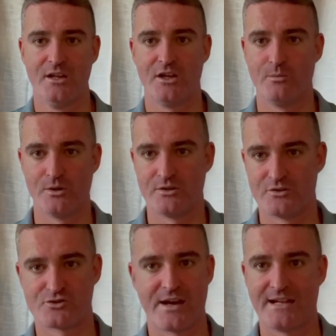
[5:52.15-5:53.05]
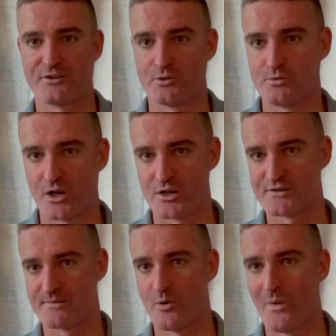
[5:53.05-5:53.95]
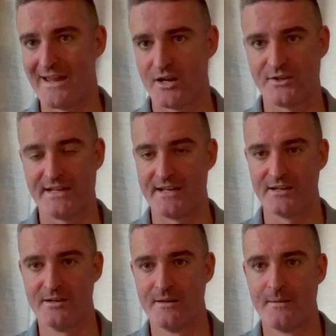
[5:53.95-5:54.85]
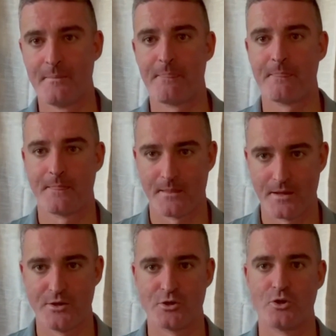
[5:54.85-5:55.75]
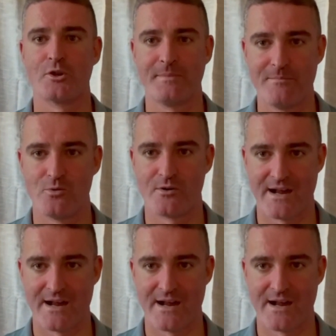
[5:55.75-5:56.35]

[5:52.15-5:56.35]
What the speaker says: you wouldn't try to throw darts from a way out here, you're going to be more